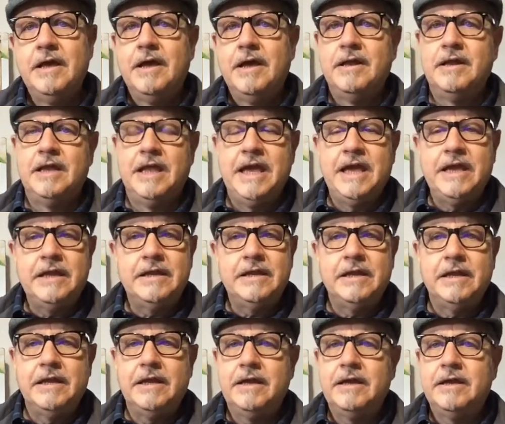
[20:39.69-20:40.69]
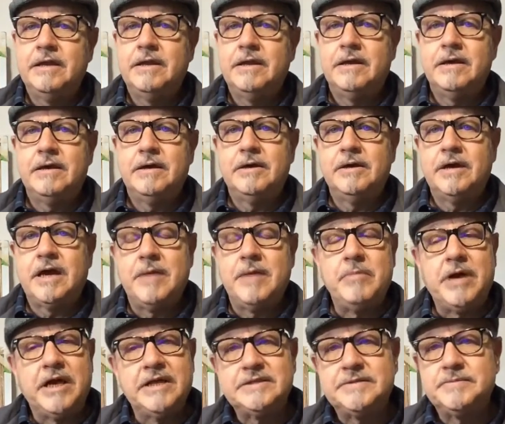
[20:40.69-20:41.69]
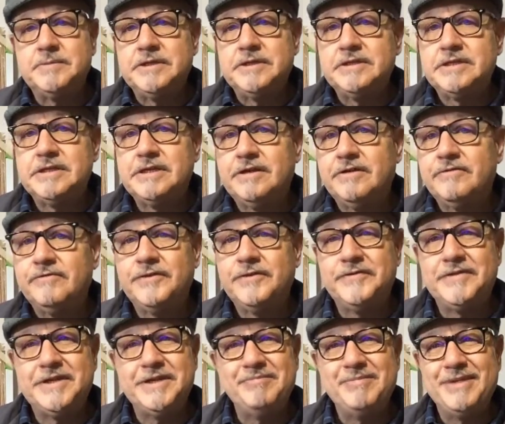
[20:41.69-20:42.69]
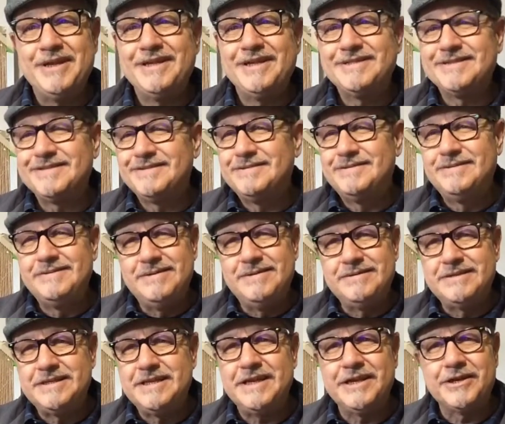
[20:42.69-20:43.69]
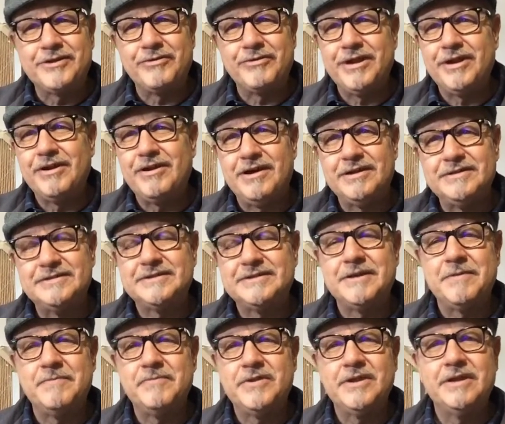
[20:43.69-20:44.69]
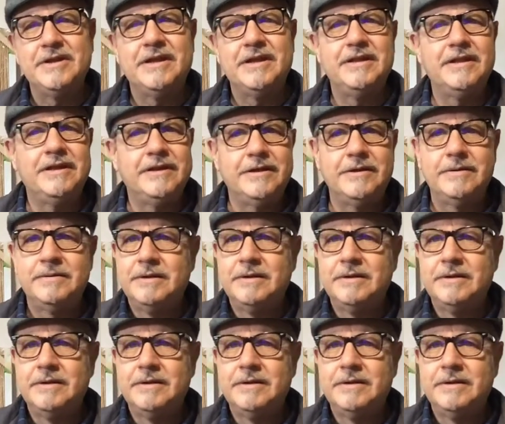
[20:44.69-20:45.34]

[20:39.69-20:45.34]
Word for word: late, and uh, I might spend ten or fifteen minutes tinkering on something, and then